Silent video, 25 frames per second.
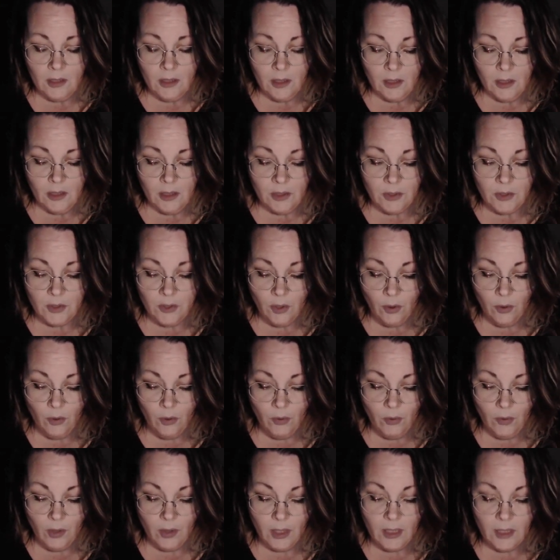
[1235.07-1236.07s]

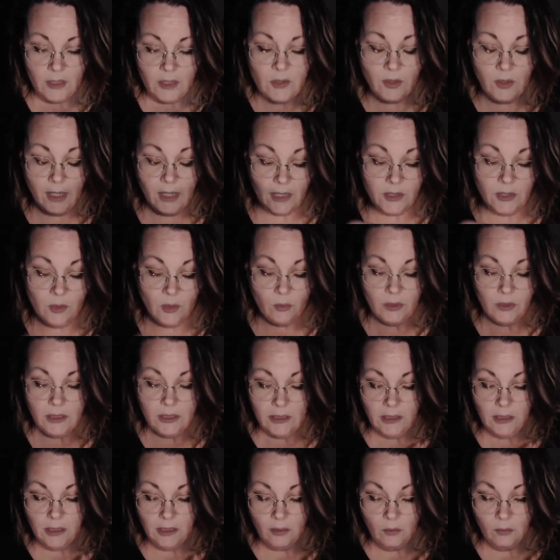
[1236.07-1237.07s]
so yeah, so we're
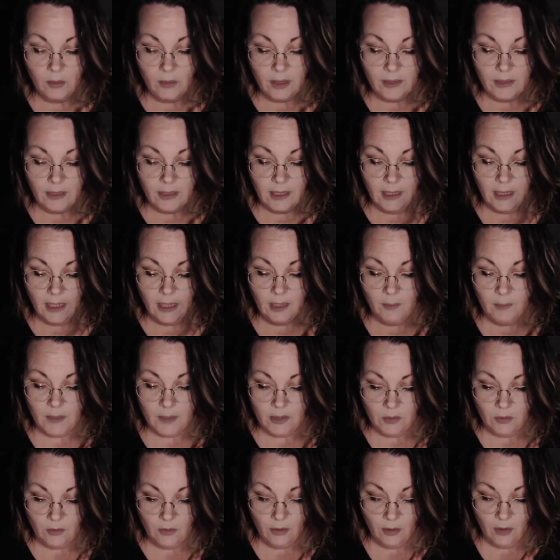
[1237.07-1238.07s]
dealing with in
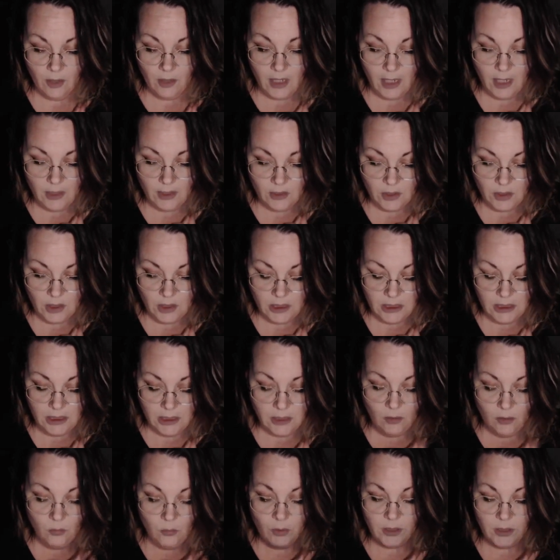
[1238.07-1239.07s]
elemental
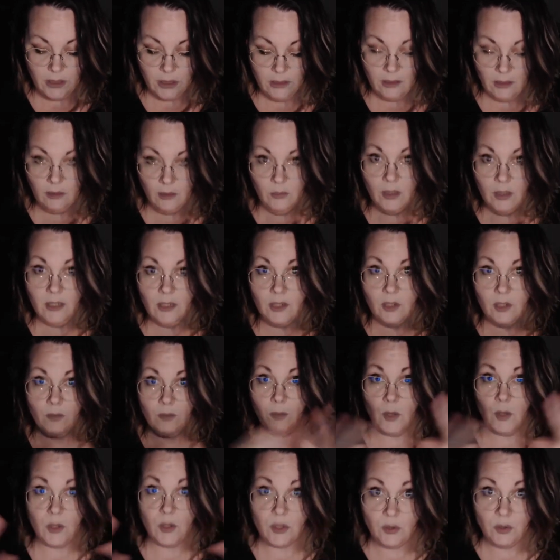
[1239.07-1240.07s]
energy, we're dealing with your
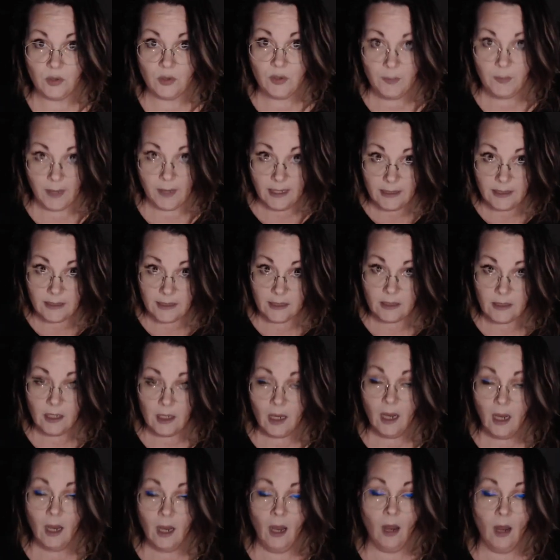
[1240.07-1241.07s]
personal space.
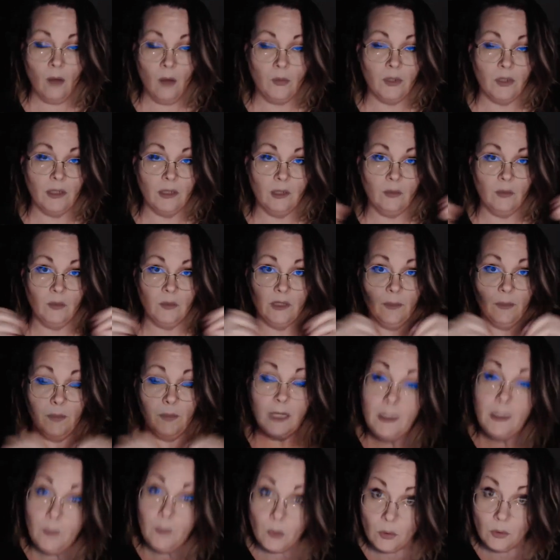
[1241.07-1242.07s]
We're dealing with the
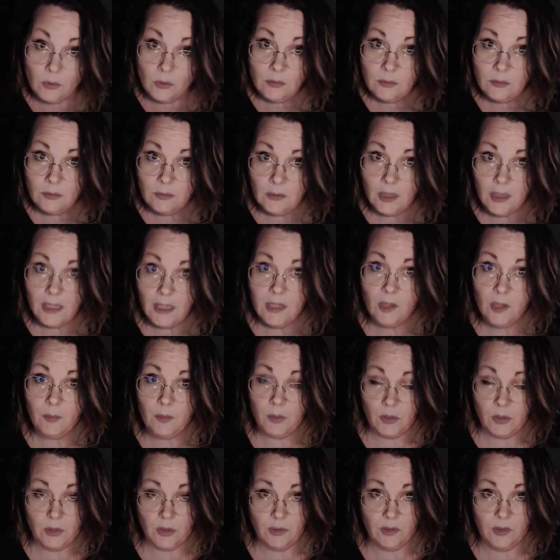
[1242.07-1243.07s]
people in your
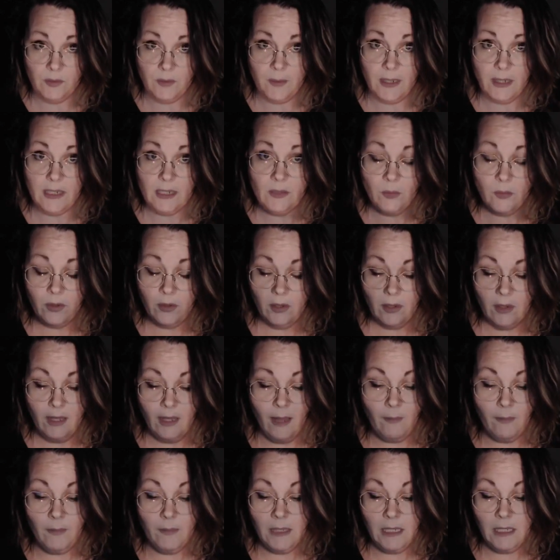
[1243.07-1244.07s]
personal space, whether
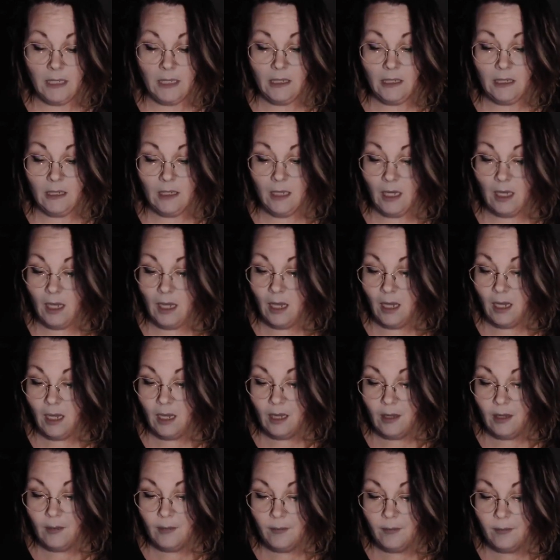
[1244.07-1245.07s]
that be
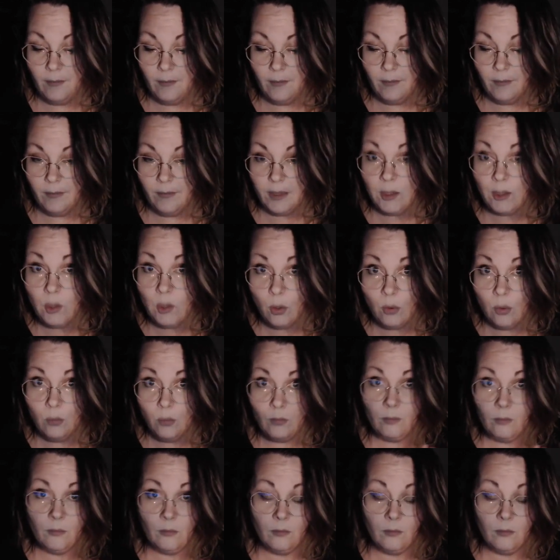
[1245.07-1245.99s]
in your home,